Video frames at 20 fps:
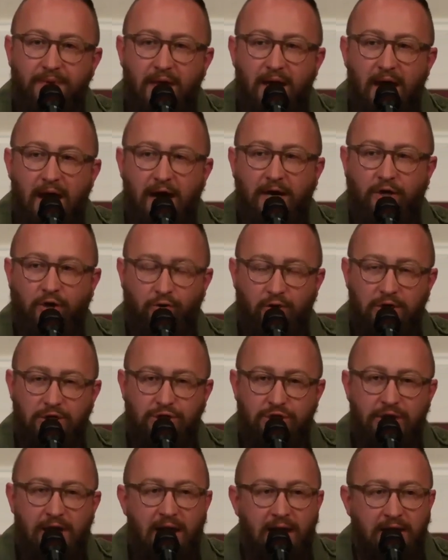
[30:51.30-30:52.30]
and
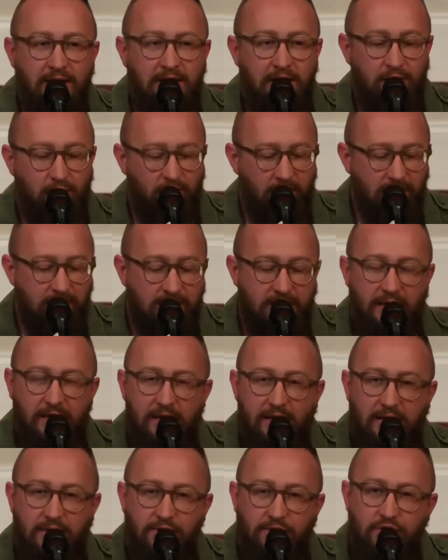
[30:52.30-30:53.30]
Christianity was
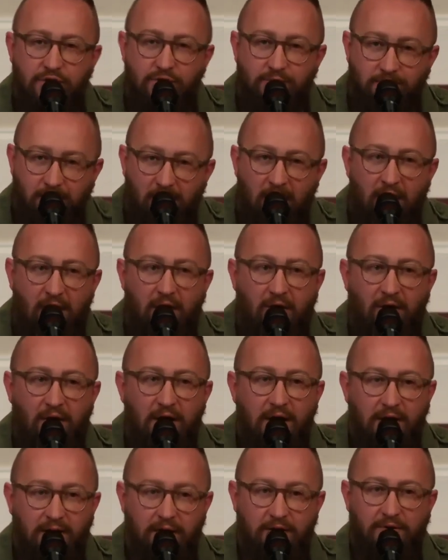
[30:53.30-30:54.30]
the
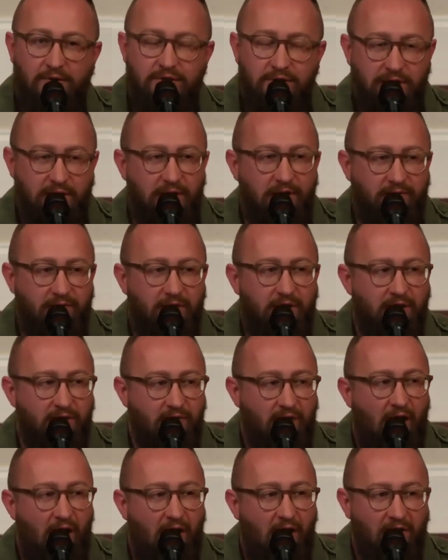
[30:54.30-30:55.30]
small little sliver of
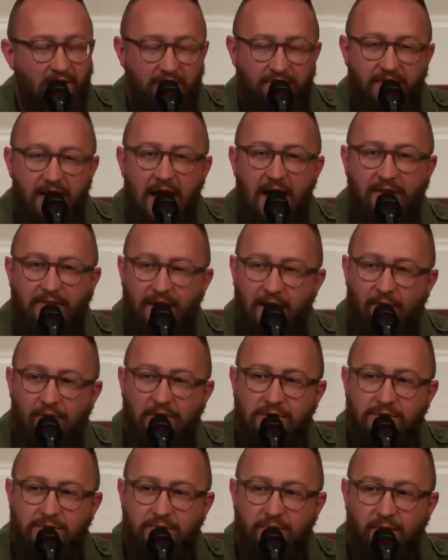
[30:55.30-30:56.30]
all of that that
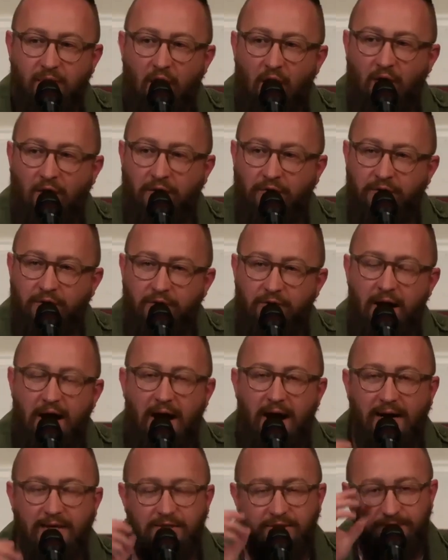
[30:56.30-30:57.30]
was on the
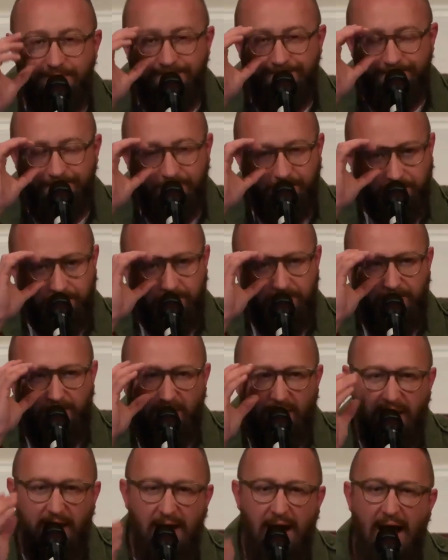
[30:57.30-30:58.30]
rise.
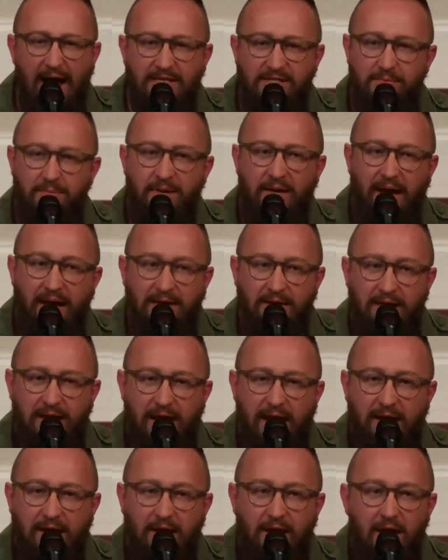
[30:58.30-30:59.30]
As it began to
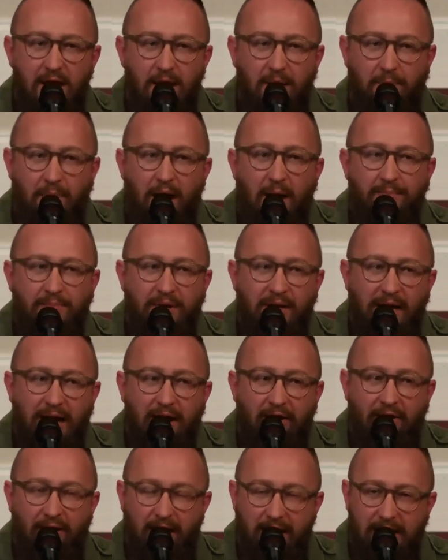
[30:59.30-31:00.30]
gain
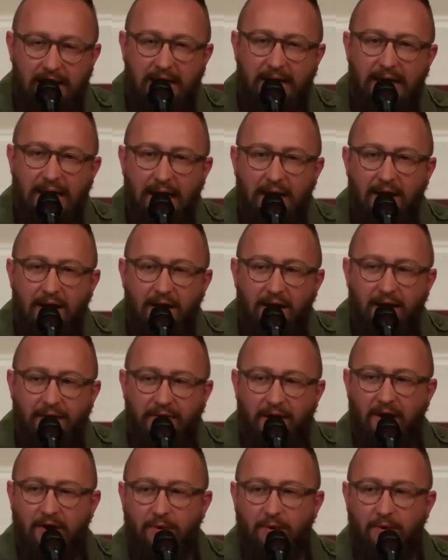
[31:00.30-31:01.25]
popularity, there are